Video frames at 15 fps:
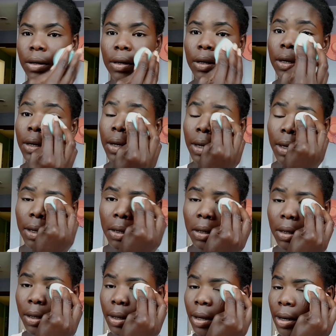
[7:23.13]

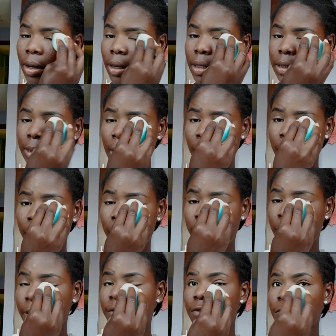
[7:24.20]
Okay, guys, I
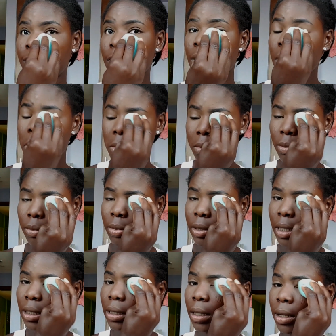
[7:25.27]
have
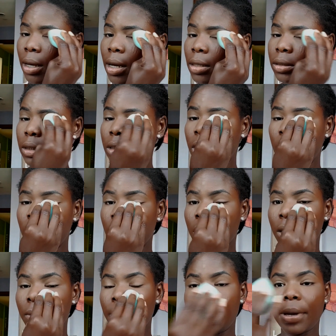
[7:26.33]
blended out
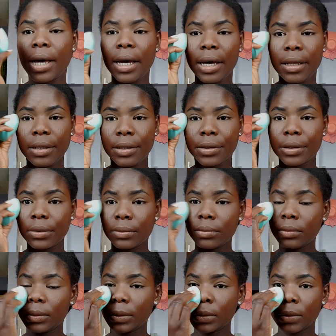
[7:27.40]
the powder.
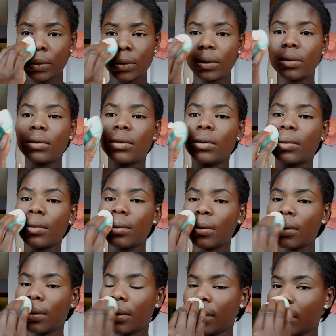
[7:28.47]

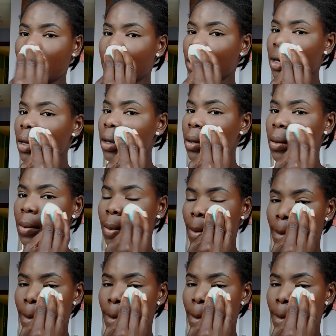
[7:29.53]
Okay.